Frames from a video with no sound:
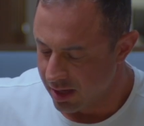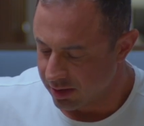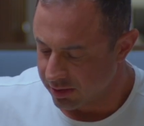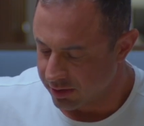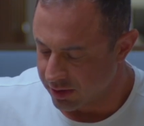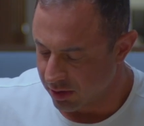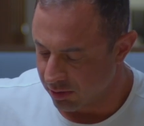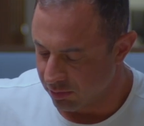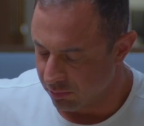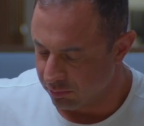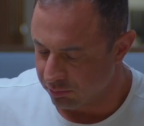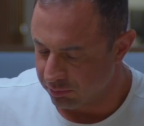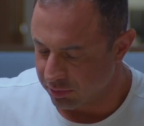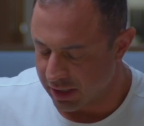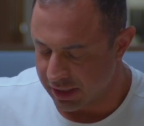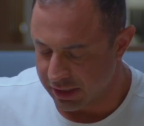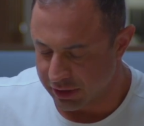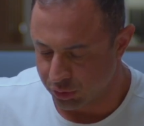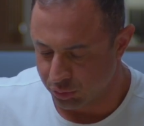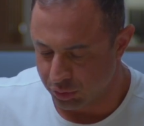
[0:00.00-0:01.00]
So,
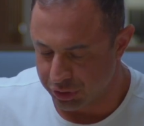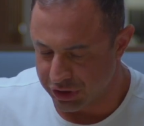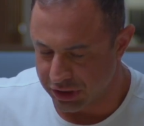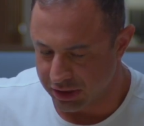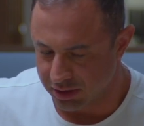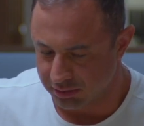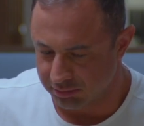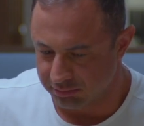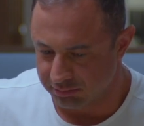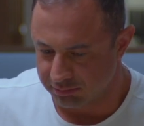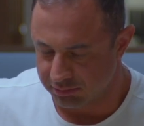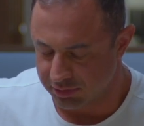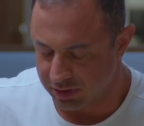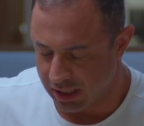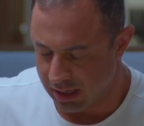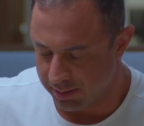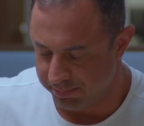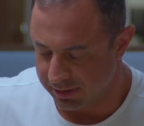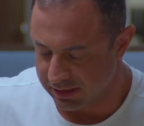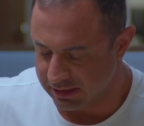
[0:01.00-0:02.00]
kind of switching
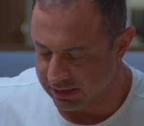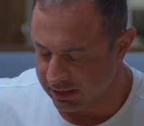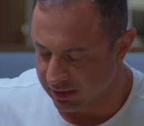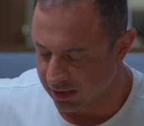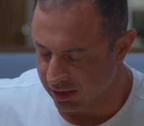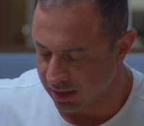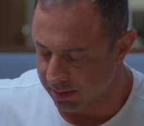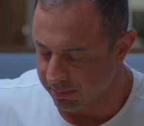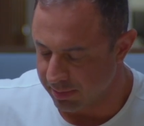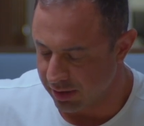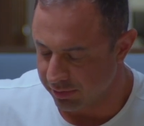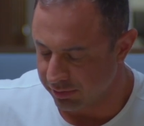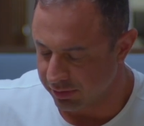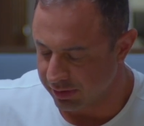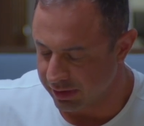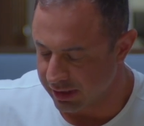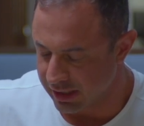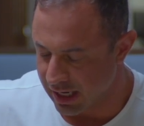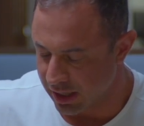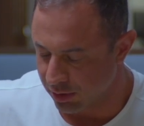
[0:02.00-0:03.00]
topics and talking about
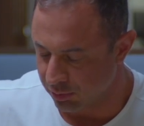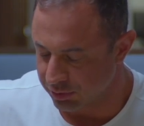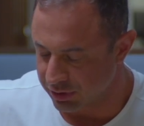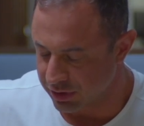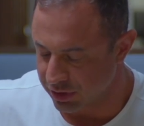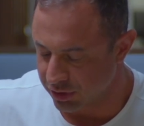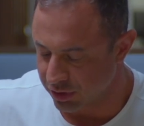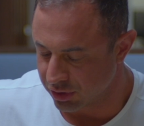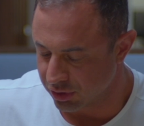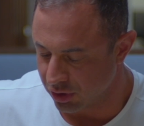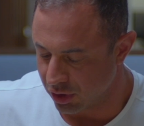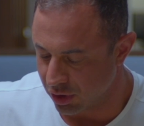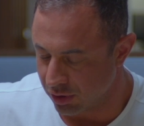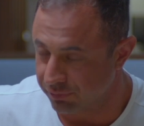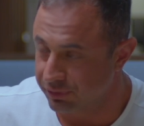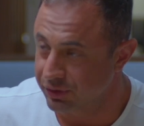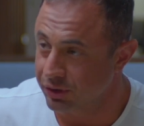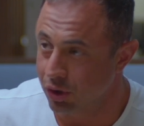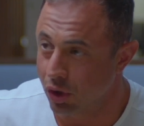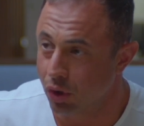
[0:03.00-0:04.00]
the acquisition
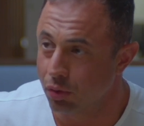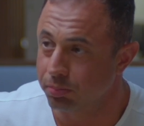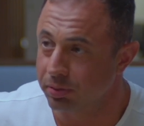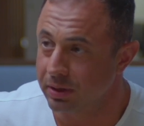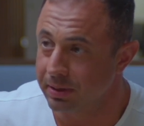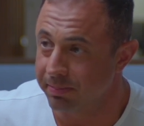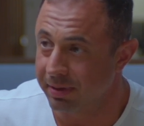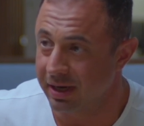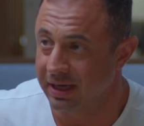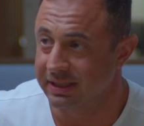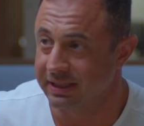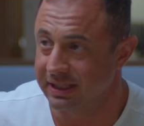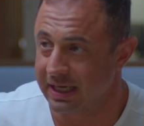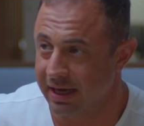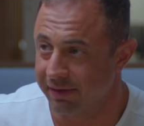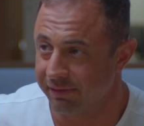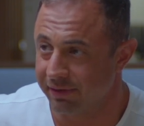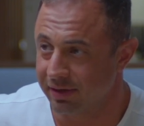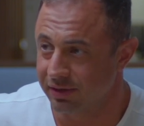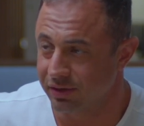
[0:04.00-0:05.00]
of Scopely by
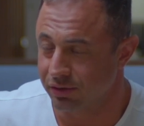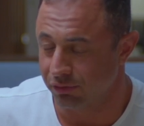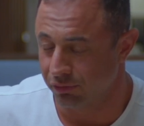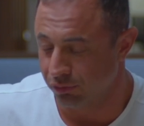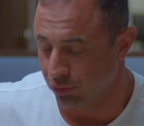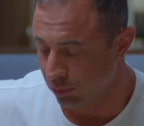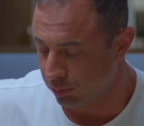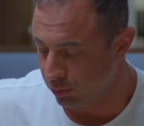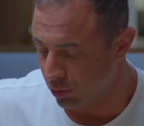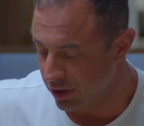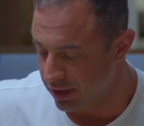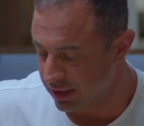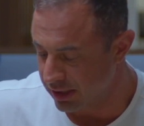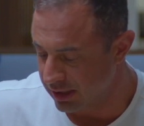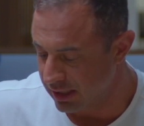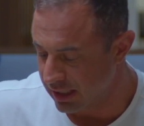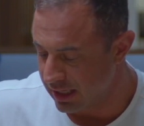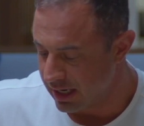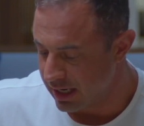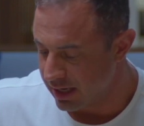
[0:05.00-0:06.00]
Savvy. So,
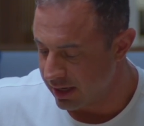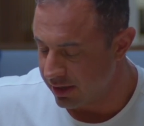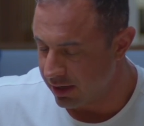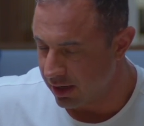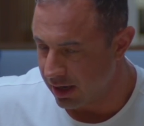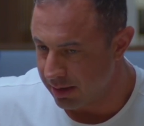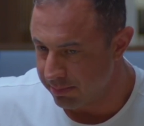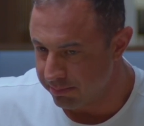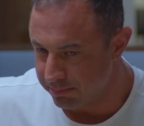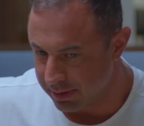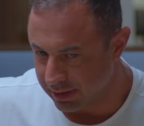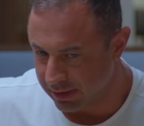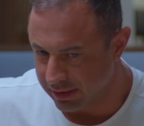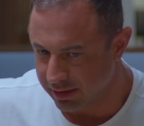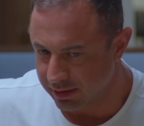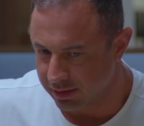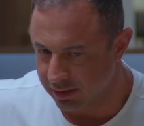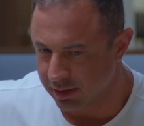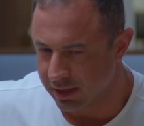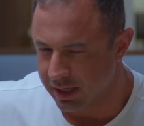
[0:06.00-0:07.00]
$4.9
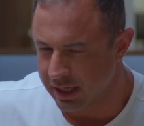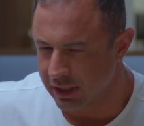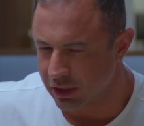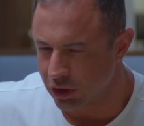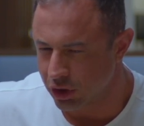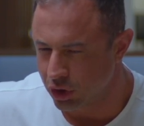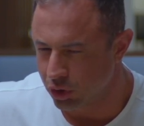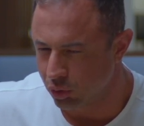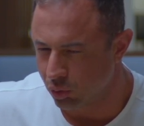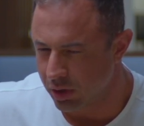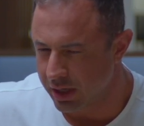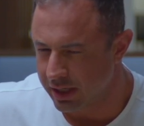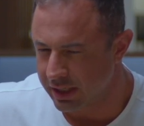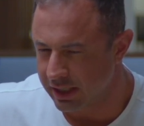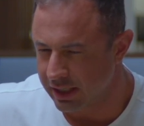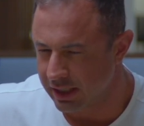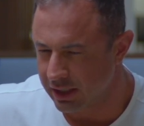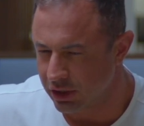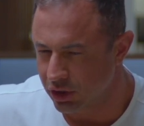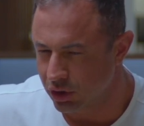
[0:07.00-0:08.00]
billion in
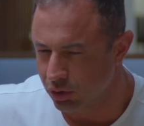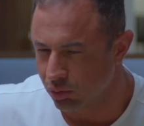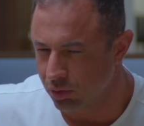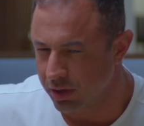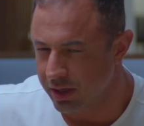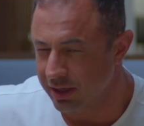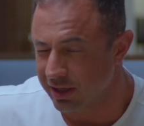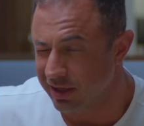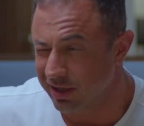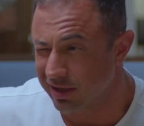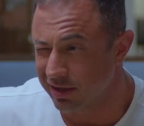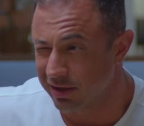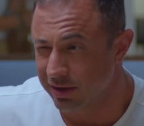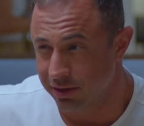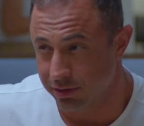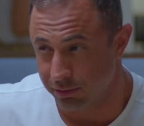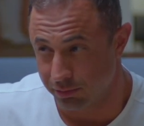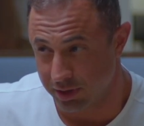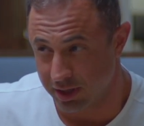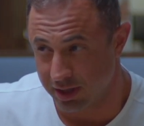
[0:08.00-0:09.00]

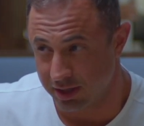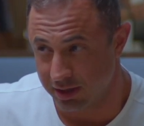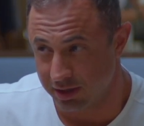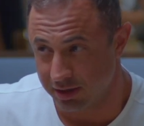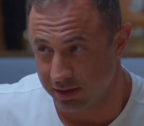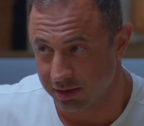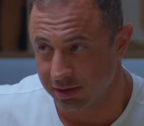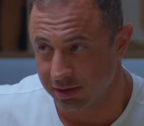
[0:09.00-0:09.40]
2023.